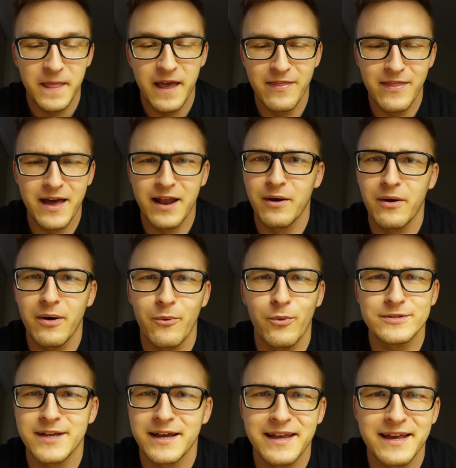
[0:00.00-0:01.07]
And then
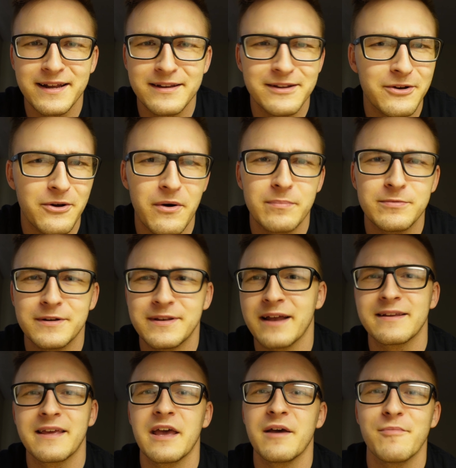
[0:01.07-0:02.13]
once I get, you know, up to
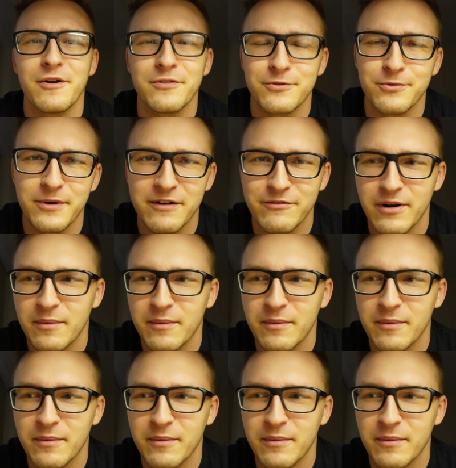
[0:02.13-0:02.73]
10K a month or whatever,